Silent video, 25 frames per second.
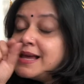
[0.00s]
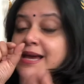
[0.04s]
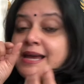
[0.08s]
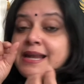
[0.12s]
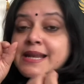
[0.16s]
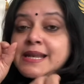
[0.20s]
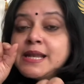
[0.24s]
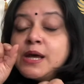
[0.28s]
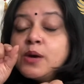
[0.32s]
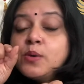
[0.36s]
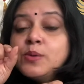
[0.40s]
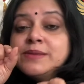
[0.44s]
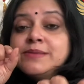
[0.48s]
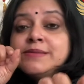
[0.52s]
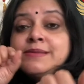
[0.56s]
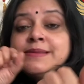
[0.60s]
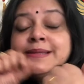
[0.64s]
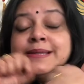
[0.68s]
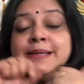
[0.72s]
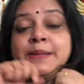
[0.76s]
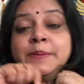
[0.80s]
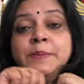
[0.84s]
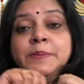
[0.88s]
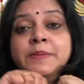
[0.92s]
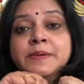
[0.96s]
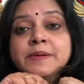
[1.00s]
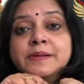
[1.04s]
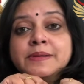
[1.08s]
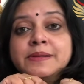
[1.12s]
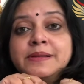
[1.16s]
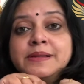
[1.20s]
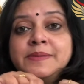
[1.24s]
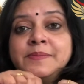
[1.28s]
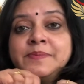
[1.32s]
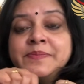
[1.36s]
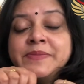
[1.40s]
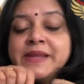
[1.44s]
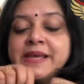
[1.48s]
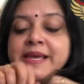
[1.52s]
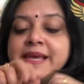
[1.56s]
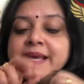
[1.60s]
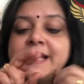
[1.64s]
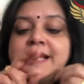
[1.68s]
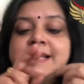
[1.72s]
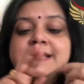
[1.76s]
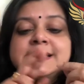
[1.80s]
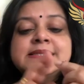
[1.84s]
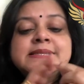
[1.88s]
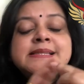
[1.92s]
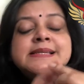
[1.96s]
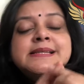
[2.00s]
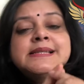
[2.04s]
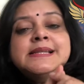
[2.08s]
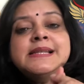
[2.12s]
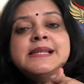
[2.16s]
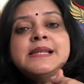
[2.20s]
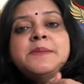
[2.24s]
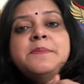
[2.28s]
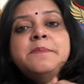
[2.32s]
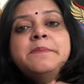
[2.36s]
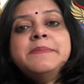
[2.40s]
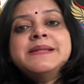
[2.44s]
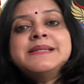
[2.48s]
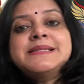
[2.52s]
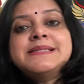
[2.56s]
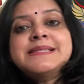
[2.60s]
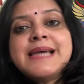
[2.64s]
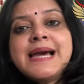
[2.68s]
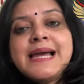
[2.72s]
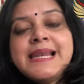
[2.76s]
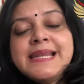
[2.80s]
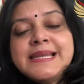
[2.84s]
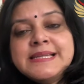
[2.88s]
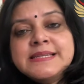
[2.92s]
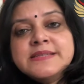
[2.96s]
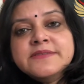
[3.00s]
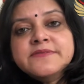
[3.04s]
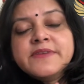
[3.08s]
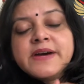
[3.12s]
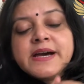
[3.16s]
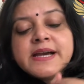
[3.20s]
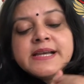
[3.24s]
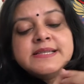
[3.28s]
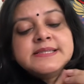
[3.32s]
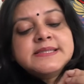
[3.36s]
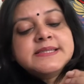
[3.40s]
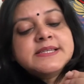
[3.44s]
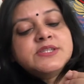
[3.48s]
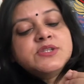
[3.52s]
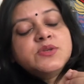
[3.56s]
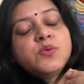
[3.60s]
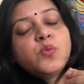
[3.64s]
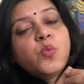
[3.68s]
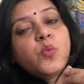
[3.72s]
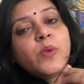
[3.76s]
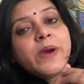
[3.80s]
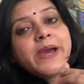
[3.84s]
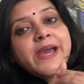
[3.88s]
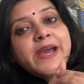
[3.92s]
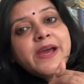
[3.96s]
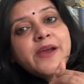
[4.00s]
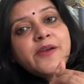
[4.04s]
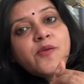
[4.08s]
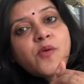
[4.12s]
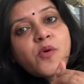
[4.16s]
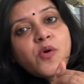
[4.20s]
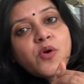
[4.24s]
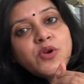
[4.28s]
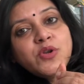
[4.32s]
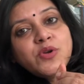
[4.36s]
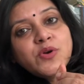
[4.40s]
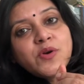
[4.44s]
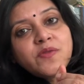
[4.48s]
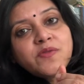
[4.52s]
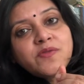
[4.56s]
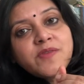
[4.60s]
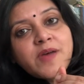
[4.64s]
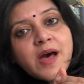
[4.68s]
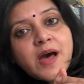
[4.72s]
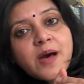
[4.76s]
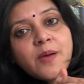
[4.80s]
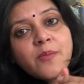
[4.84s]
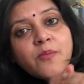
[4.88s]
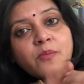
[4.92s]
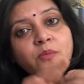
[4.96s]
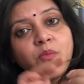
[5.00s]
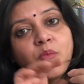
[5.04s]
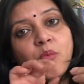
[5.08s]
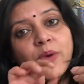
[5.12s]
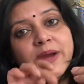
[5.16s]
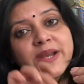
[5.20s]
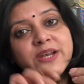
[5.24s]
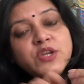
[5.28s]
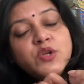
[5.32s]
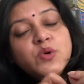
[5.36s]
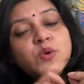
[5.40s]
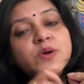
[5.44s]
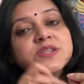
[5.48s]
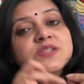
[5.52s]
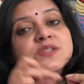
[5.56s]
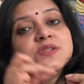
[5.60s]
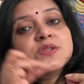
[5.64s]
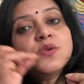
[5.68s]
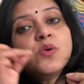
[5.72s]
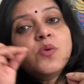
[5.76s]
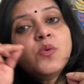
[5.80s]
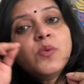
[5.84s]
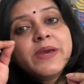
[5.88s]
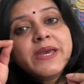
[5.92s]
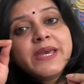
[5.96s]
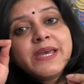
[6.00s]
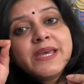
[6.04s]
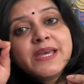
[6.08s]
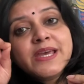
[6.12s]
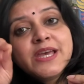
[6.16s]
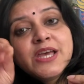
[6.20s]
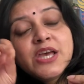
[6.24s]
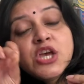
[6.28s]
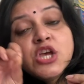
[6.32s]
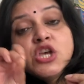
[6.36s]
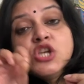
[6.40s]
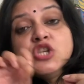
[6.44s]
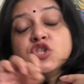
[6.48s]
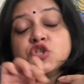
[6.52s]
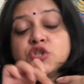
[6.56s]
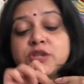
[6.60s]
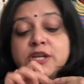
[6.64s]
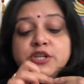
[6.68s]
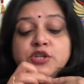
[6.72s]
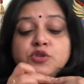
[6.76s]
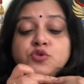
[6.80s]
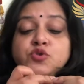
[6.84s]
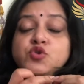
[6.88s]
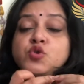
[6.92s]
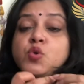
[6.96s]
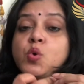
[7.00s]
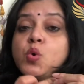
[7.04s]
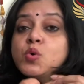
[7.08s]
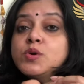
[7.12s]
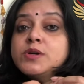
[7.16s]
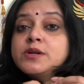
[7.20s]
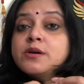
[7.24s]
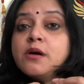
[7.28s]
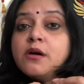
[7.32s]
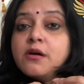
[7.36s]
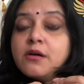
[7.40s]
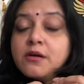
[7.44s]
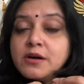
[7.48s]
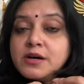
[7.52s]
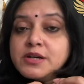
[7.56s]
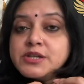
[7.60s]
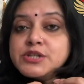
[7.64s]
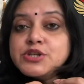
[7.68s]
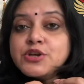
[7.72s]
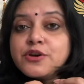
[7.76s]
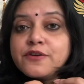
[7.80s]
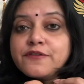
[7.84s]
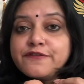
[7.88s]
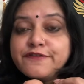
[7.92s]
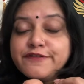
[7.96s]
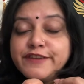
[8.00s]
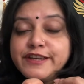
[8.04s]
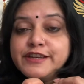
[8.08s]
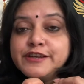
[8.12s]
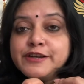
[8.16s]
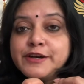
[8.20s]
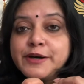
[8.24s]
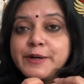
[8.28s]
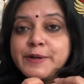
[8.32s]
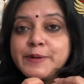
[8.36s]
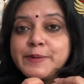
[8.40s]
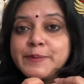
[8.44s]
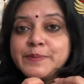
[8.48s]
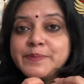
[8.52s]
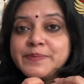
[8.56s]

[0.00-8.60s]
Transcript: Now, a thimble is a little metallic device that you wear on your thumb when you are sewing so that you don't hurt your finger.